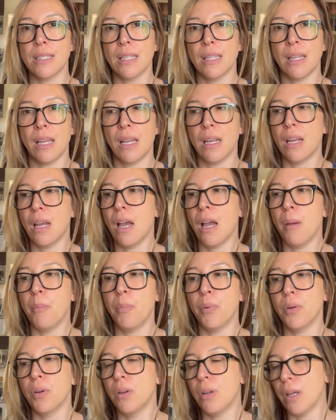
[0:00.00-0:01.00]
and then I
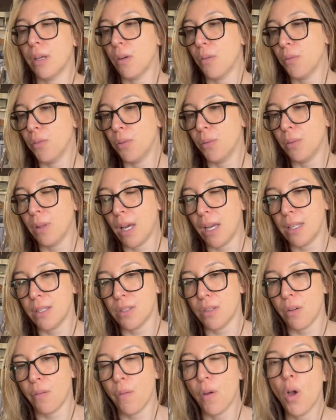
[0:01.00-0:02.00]
put like a few
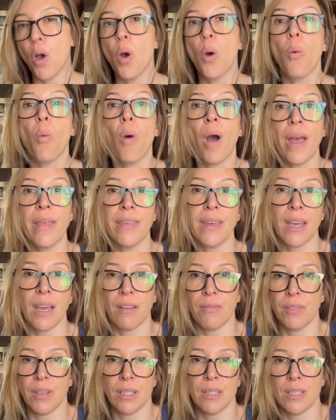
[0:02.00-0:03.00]
lines of why I think
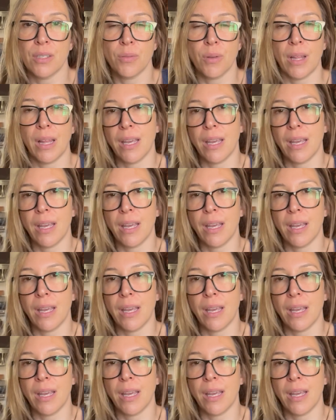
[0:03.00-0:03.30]
I feel this way.